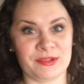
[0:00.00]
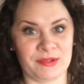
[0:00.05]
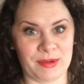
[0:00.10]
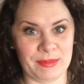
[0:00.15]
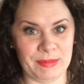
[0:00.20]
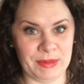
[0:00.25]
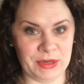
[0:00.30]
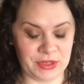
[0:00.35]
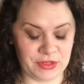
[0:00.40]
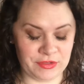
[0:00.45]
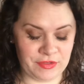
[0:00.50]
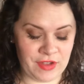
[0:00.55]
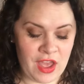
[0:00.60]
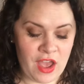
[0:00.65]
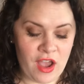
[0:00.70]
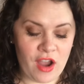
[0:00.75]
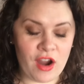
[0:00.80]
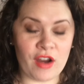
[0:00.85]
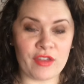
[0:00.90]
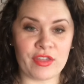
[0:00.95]
to remove
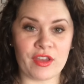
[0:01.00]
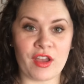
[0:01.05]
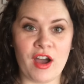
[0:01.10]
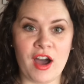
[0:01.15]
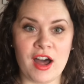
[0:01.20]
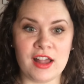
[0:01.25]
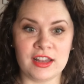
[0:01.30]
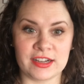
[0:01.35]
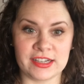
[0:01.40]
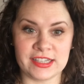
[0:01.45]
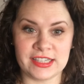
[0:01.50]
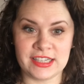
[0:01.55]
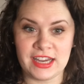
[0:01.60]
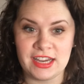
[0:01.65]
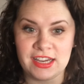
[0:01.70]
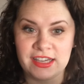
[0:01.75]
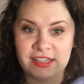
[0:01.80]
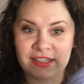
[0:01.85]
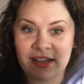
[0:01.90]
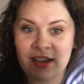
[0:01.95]
are the collar
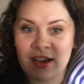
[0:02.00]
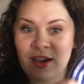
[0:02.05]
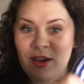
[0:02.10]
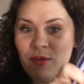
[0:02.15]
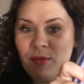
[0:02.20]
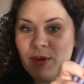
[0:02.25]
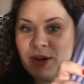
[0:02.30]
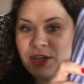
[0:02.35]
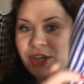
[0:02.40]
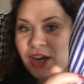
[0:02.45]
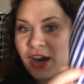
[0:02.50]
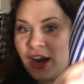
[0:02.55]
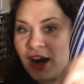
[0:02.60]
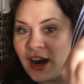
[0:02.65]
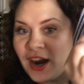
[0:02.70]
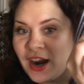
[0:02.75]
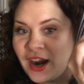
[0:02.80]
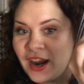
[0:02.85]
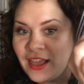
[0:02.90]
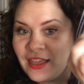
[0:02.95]
stays, which
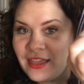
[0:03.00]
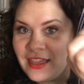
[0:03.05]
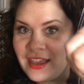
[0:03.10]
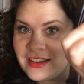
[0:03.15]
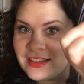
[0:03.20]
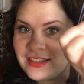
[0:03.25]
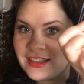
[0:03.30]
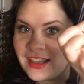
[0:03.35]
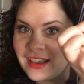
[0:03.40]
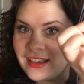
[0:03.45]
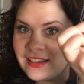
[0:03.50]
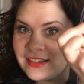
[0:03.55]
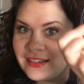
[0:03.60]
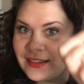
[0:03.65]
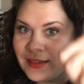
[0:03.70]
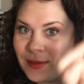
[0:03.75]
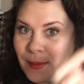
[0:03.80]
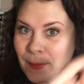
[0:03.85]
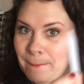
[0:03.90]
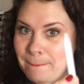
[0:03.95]
are these things.
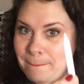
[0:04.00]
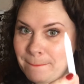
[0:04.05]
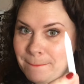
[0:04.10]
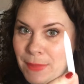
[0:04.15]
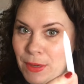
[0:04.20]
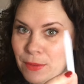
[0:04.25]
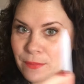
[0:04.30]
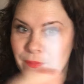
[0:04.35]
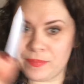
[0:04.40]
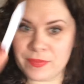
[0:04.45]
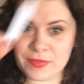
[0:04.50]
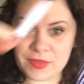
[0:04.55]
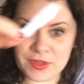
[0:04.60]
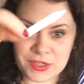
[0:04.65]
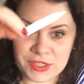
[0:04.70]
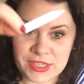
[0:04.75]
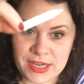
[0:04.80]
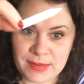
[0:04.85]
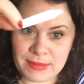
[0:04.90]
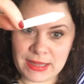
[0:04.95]
Boop. They're
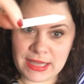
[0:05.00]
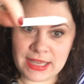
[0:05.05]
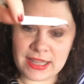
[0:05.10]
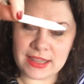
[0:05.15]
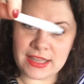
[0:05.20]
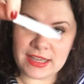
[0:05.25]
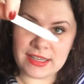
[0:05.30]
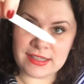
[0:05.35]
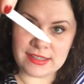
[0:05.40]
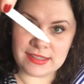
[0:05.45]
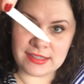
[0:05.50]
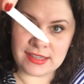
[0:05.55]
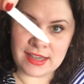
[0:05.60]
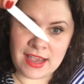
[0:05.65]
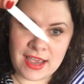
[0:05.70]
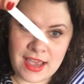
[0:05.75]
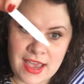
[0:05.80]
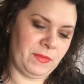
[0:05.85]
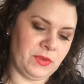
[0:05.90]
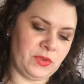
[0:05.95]
shaped like this.
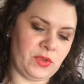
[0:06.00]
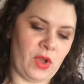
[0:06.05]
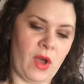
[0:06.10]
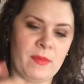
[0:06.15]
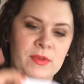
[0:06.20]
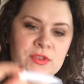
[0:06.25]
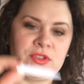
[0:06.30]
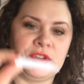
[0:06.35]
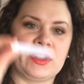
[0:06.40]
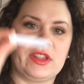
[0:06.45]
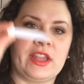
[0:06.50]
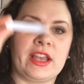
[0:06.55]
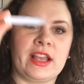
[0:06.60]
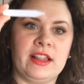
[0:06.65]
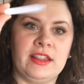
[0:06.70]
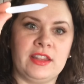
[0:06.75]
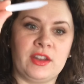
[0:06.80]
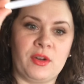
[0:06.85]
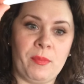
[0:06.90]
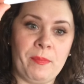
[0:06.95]
It's almost look like
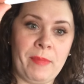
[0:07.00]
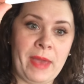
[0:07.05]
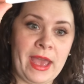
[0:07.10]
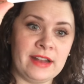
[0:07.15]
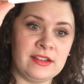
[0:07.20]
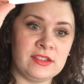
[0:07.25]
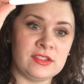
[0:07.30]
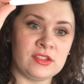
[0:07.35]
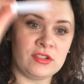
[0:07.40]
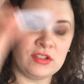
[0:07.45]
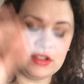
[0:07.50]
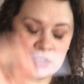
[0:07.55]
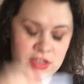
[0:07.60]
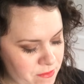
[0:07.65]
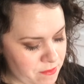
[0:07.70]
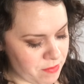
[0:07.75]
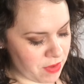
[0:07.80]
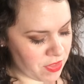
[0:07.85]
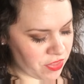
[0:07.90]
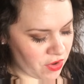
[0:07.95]
a little pencil,
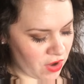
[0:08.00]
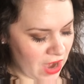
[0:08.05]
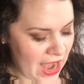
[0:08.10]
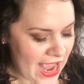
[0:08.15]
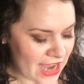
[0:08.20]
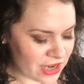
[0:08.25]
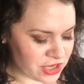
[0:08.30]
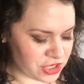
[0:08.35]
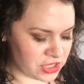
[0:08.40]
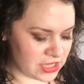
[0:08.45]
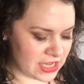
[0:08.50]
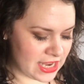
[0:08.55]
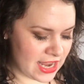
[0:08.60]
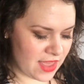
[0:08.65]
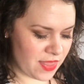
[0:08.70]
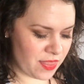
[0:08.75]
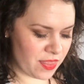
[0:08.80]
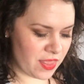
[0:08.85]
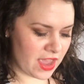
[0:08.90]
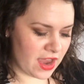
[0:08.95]
but they're actually
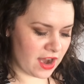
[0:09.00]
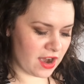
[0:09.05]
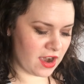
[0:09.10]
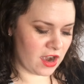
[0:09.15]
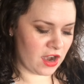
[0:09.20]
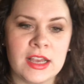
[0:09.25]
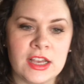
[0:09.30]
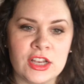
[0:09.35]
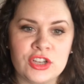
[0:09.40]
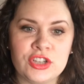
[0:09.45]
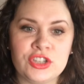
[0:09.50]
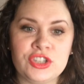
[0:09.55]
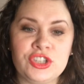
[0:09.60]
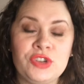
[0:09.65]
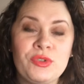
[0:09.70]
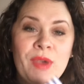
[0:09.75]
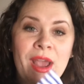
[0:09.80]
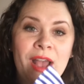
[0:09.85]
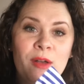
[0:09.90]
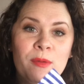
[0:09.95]
in there
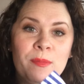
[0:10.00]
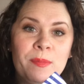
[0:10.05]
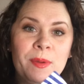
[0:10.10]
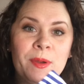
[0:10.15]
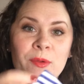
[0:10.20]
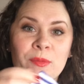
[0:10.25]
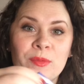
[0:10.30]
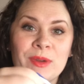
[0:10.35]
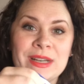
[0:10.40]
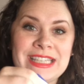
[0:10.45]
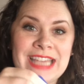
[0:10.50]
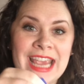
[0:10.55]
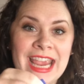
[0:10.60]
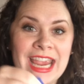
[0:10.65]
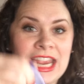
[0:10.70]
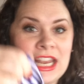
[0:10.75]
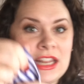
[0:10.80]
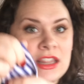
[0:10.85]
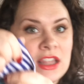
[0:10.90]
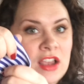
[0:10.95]
to help
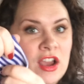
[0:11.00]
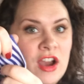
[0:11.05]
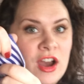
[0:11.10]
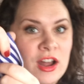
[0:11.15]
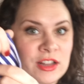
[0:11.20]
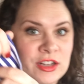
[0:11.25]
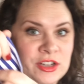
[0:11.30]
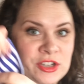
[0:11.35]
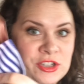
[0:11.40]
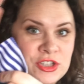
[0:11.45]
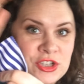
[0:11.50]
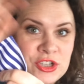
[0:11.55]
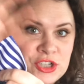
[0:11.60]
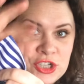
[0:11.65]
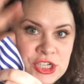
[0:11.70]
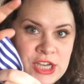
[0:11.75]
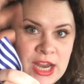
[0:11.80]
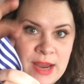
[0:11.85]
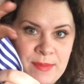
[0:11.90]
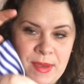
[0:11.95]
retain the collar's
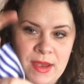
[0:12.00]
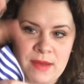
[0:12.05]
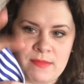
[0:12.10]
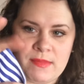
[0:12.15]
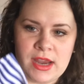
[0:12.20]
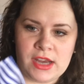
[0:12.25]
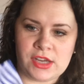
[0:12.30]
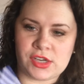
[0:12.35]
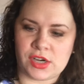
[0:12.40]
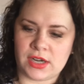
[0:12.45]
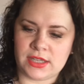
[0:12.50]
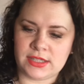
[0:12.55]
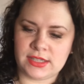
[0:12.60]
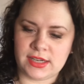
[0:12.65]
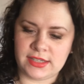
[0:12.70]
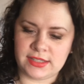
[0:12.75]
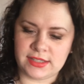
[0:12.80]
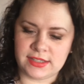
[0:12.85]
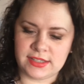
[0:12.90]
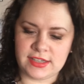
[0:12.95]
shape and make sure it's
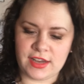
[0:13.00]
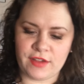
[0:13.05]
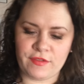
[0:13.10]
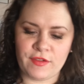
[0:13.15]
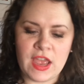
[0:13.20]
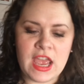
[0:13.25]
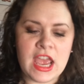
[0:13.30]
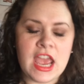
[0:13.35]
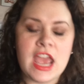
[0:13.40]
nice and stiff.